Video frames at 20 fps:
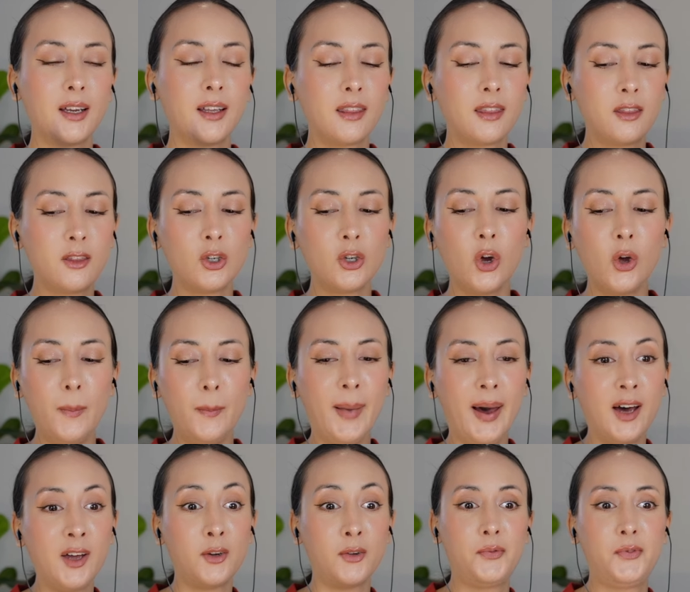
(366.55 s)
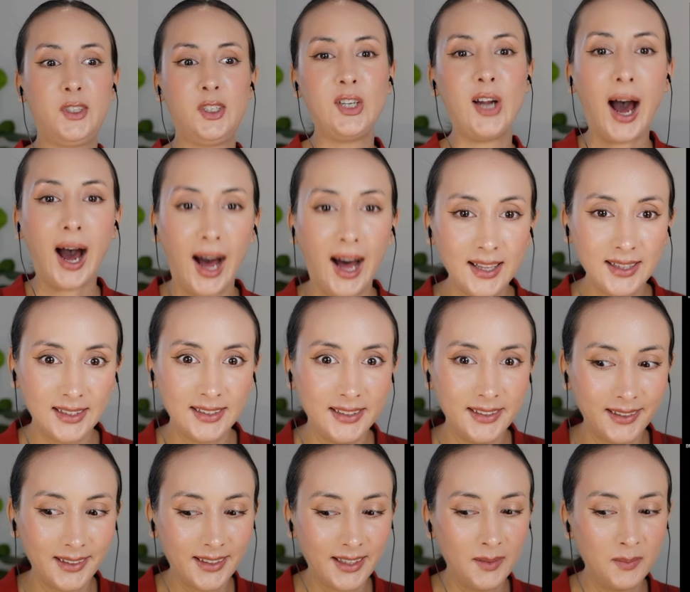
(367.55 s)
the amount of
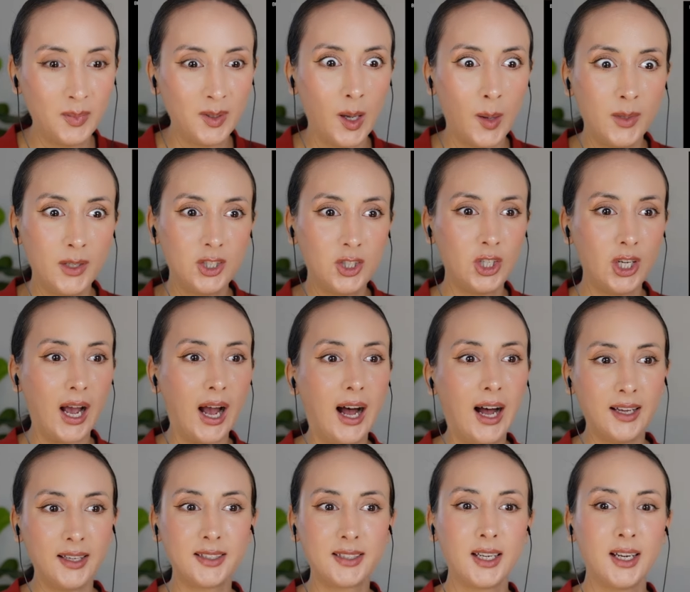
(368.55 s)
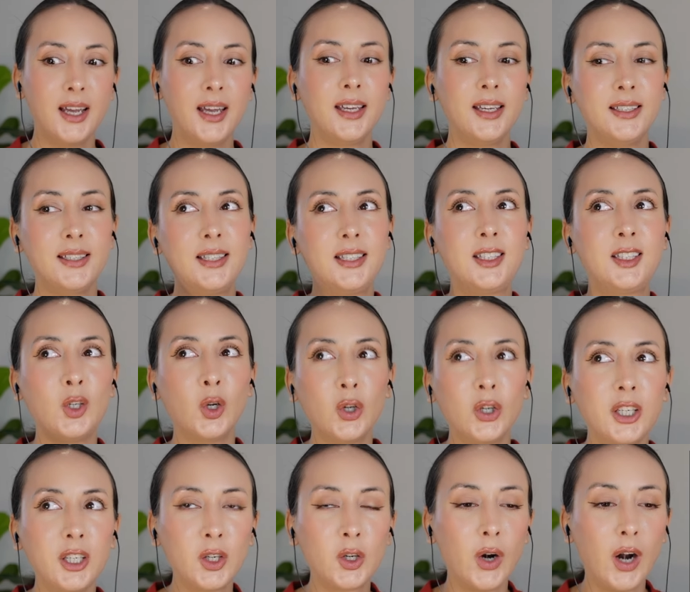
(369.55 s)
talent that BMSG has is so
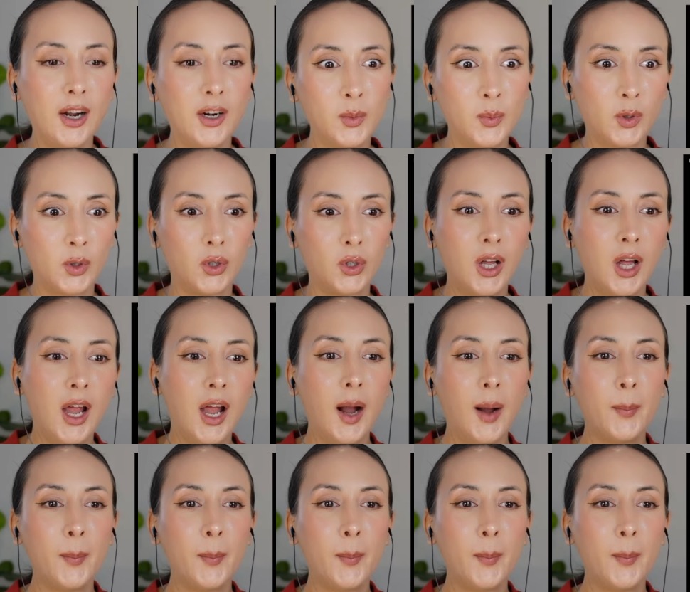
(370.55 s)
incredible.